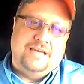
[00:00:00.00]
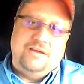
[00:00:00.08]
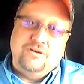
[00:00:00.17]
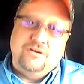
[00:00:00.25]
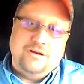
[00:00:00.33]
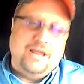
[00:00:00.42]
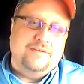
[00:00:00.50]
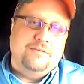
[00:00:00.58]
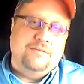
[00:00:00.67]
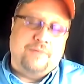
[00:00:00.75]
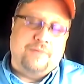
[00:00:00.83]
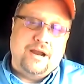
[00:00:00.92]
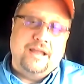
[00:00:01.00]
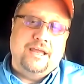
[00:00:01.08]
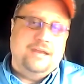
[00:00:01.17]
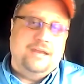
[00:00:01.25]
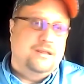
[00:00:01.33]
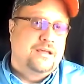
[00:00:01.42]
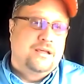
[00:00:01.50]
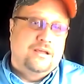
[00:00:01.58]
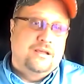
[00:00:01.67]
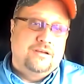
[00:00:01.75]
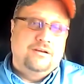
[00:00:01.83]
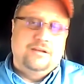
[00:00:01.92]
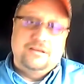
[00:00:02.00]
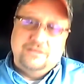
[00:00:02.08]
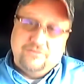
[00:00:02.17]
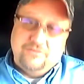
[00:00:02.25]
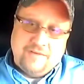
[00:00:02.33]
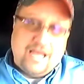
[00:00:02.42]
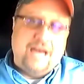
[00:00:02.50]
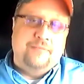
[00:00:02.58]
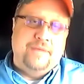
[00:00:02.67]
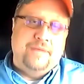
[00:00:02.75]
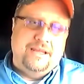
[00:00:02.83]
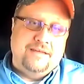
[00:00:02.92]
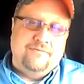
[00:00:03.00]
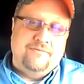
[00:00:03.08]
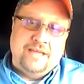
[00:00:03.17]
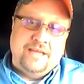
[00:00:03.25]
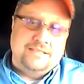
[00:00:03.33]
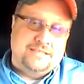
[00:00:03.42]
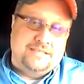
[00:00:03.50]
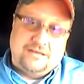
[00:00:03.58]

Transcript: Now, you're going to have to bring it. You've got to be convincing,